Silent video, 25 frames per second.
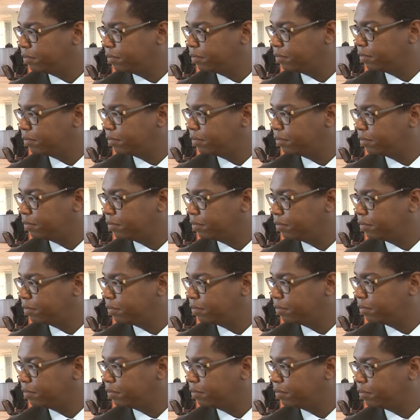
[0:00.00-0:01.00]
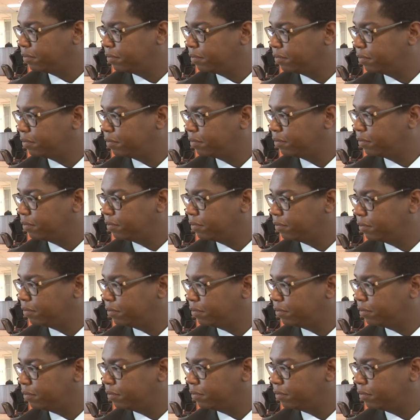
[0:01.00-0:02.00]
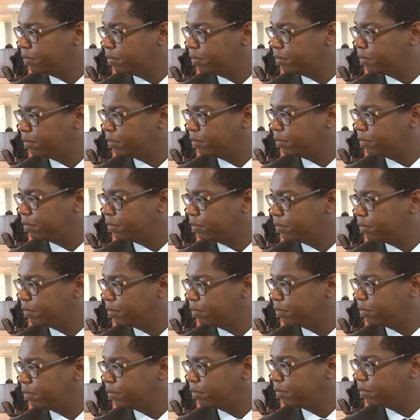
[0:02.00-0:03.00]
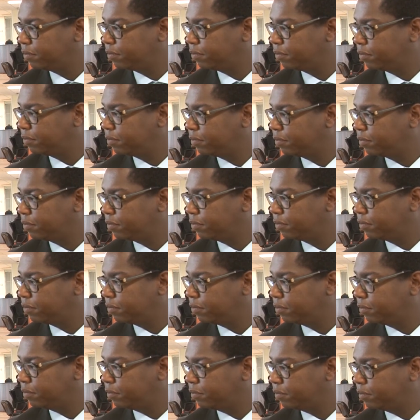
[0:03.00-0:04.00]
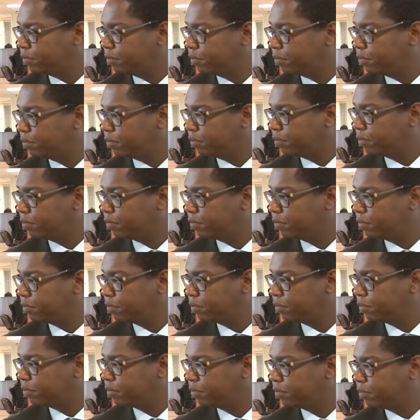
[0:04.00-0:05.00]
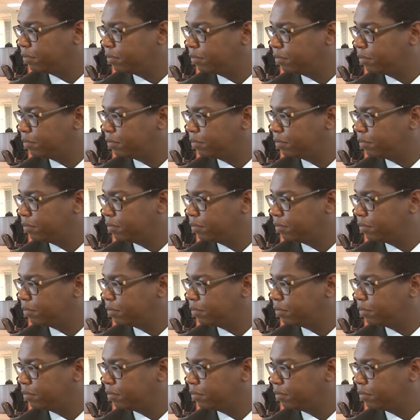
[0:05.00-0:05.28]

[no speech]